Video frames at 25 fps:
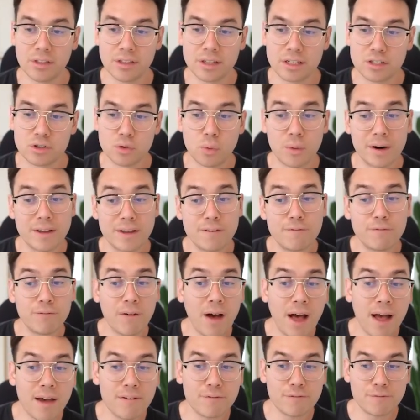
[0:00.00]
the
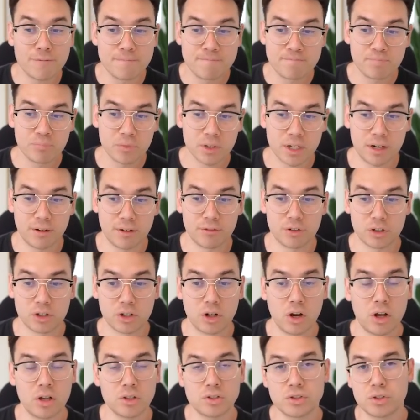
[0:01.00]
25 covered
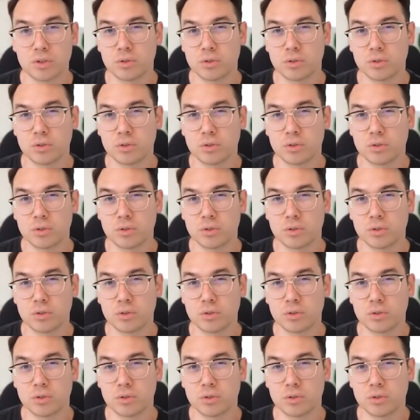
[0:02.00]
calls.